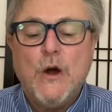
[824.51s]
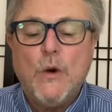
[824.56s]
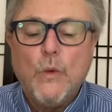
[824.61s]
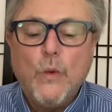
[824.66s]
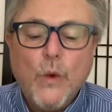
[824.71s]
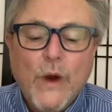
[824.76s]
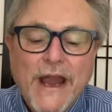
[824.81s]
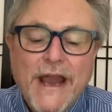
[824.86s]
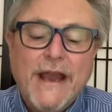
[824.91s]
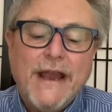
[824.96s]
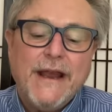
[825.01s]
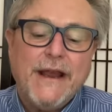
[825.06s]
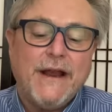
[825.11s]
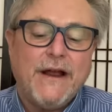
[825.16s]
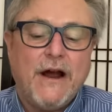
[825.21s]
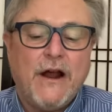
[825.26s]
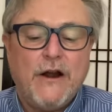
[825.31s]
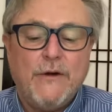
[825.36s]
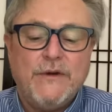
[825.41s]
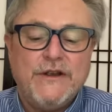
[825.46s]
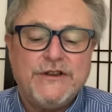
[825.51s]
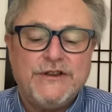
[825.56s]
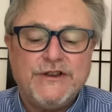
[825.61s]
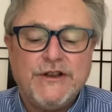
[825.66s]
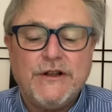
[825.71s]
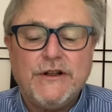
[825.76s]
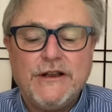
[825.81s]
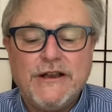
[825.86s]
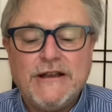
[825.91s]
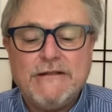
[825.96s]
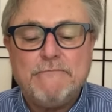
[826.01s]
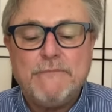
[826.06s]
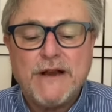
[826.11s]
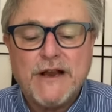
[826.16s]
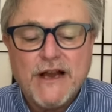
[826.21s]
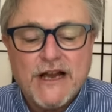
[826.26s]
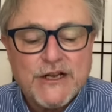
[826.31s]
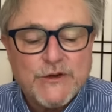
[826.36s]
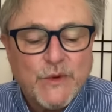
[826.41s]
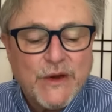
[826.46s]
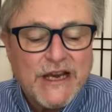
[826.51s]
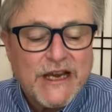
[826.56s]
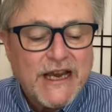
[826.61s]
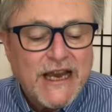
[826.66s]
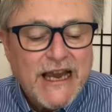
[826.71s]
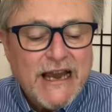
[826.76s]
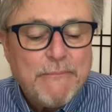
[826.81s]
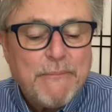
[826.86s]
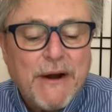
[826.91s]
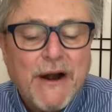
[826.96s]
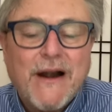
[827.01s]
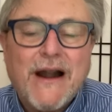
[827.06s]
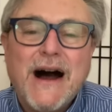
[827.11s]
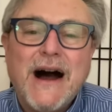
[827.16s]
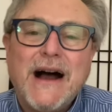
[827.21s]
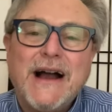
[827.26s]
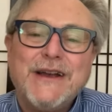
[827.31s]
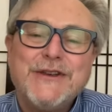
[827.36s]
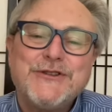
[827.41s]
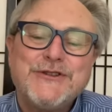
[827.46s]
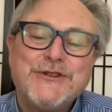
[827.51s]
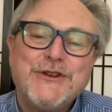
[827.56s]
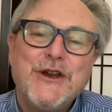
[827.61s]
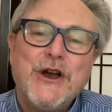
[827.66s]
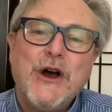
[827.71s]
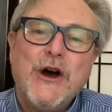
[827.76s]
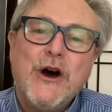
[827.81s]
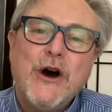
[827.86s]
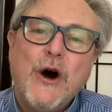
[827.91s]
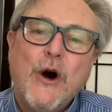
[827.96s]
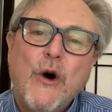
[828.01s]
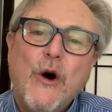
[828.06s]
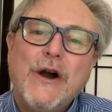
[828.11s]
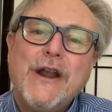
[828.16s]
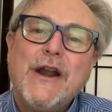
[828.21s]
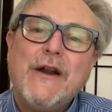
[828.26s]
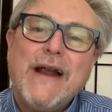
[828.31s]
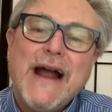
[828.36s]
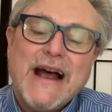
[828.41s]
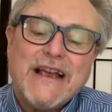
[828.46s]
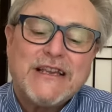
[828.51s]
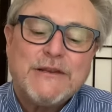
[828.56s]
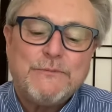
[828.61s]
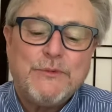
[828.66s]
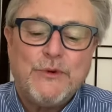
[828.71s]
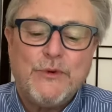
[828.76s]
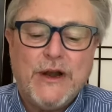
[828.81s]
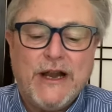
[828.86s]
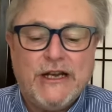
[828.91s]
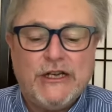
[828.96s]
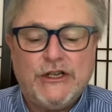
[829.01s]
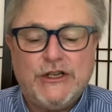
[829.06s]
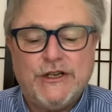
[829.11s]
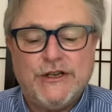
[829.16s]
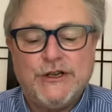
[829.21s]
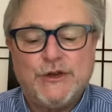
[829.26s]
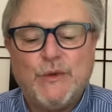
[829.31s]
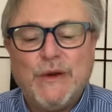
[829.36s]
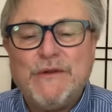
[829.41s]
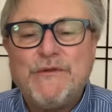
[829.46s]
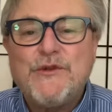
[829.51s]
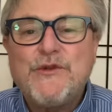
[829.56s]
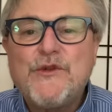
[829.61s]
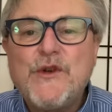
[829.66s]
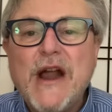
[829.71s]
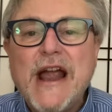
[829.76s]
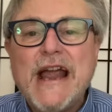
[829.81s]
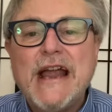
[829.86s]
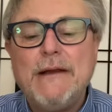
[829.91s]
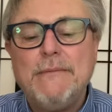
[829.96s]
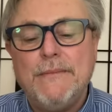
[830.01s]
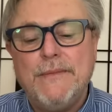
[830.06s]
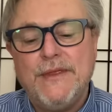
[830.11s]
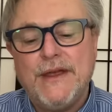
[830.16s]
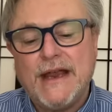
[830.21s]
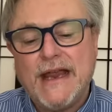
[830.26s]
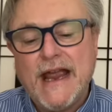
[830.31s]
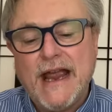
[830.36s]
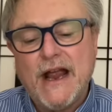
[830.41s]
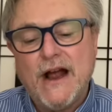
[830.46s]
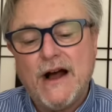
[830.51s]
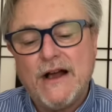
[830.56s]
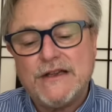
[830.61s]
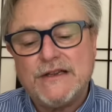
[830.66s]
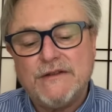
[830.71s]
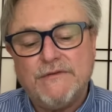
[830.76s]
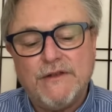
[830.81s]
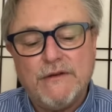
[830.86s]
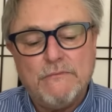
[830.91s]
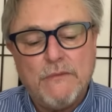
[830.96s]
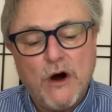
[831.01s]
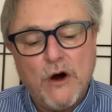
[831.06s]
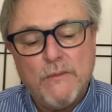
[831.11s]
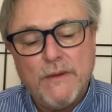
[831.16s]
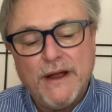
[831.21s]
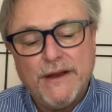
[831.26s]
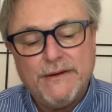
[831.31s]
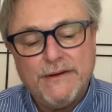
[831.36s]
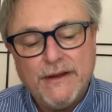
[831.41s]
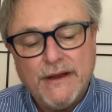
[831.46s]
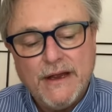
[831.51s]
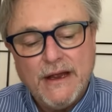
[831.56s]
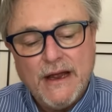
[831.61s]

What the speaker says: We are resilient because we keep our eyes on our aspirations. We frame the chaos of the moment,